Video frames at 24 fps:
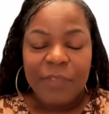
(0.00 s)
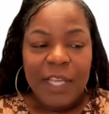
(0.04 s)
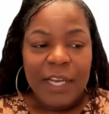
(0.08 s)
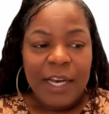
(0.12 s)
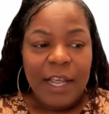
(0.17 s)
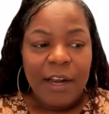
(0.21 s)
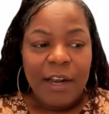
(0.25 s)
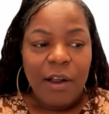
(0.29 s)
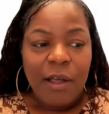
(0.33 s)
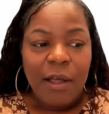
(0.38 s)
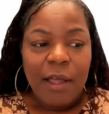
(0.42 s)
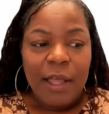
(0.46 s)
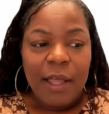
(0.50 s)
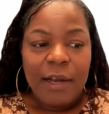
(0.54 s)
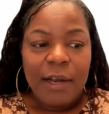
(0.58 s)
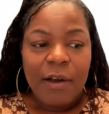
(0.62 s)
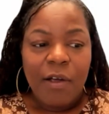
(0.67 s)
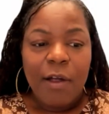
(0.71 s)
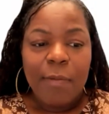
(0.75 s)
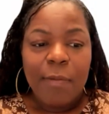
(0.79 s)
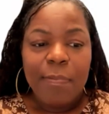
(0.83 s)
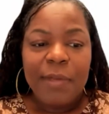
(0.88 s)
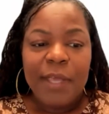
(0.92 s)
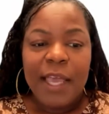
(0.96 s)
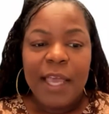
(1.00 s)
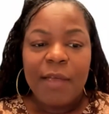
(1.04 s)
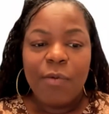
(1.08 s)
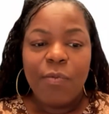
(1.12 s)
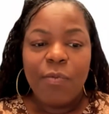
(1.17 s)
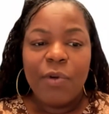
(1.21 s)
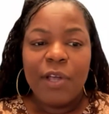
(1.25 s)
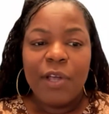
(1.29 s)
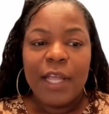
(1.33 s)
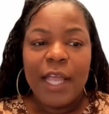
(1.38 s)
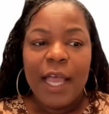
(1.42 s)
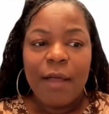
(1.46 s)
And at
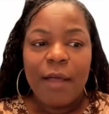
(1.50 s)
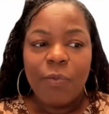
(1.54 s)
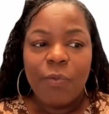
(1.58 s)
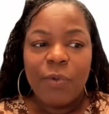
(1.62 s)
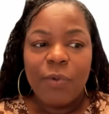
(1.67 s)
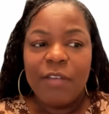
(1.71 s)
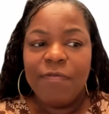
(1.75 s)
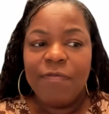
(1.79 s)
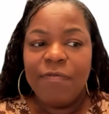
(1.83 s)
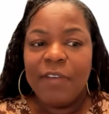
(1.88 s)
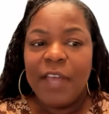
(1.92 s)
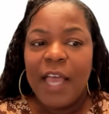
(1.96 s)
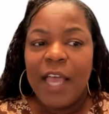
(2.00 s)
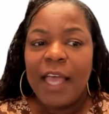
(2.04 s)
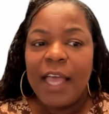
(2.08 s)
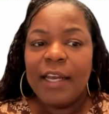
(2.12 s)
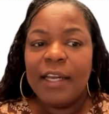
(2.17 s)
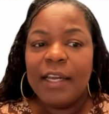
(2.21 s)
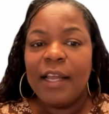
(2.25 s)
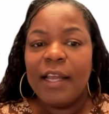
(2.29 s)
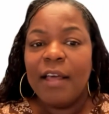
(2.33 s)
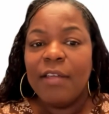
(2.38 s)
RPA, we've guided